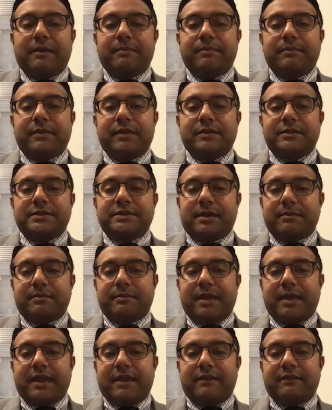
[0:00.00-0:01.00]
some
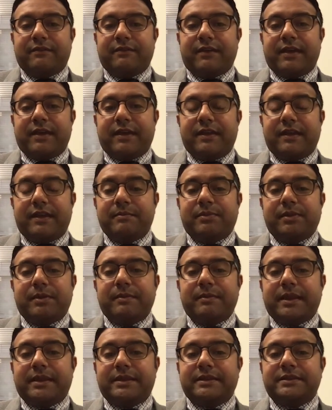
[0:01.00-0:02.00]
may have
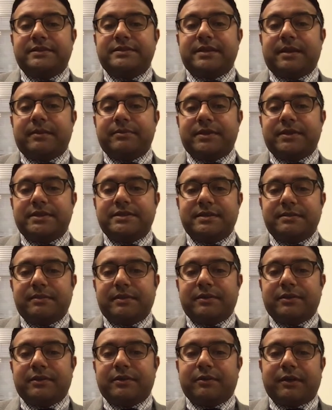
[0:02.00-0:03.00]
implemented something
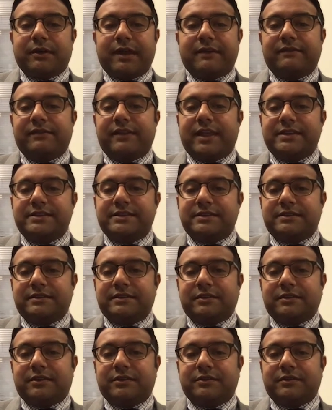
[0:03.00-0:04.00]
similar or had lessons
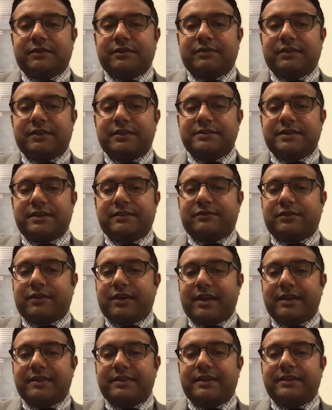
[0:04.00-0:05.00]
learned of things they
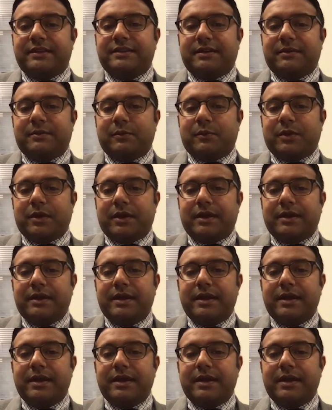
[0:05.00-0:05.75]
tried that didn't work.